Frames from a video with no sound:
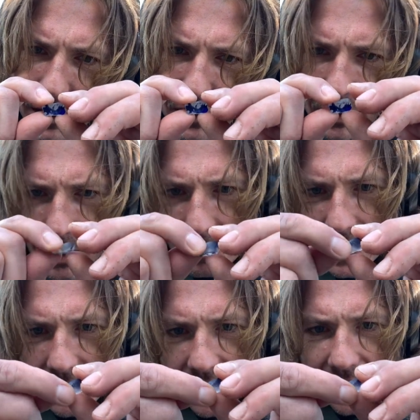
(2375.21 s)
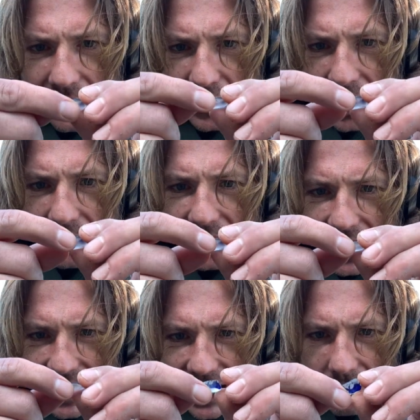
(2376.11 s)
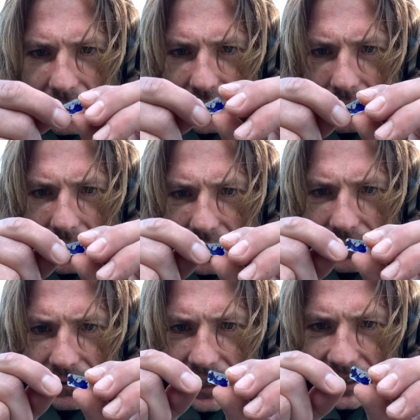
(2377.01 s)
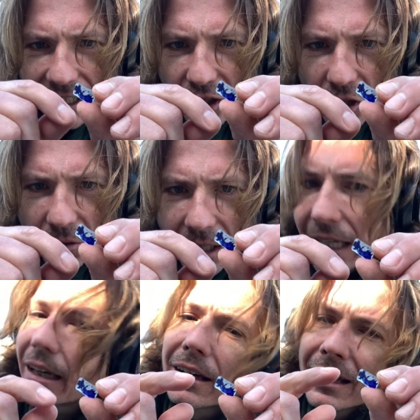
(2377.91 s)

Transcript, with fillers: So this piece here is kind of an enigma to me. It's very intriguing.